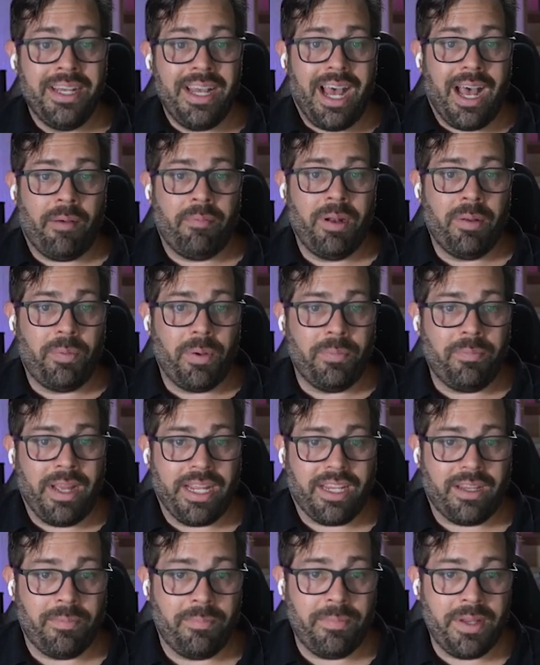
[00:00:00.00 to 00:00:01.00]
I'm going to put my
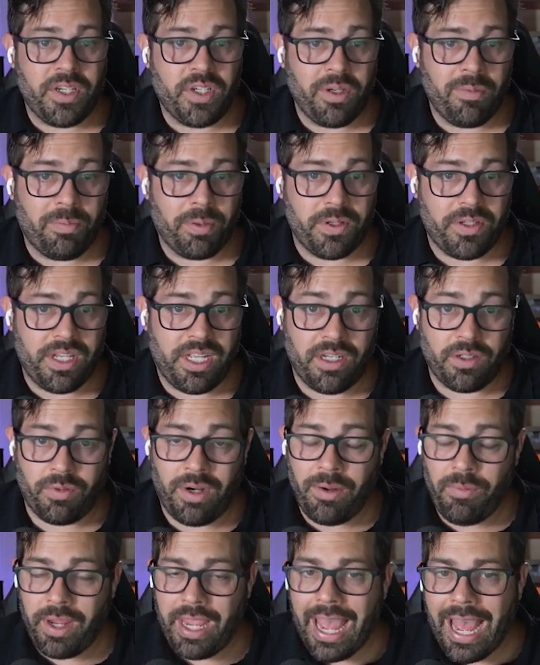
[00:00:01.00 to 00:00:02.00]
commission percentage,
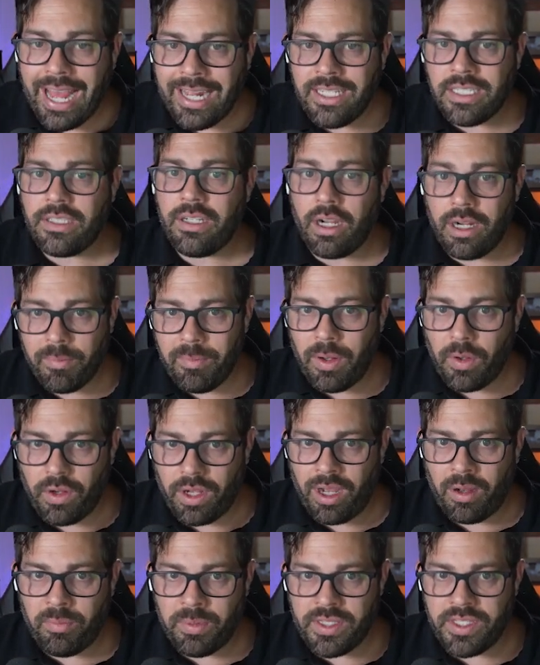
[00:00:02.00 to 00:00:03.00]
right? We had to talk about
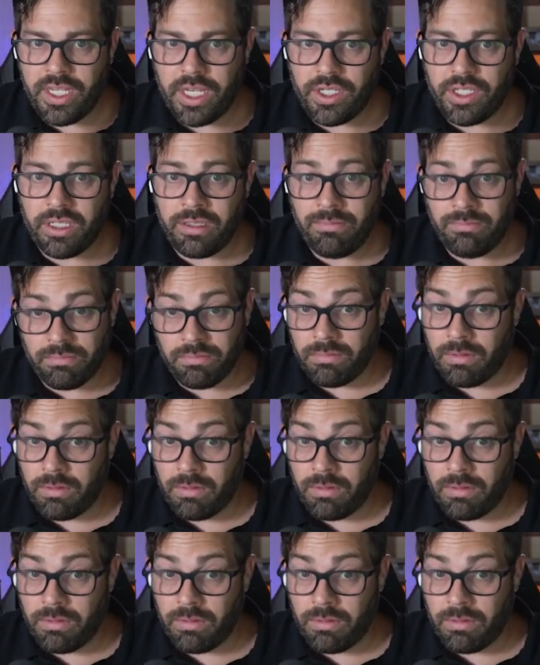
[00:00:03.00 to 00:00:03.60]
compensation.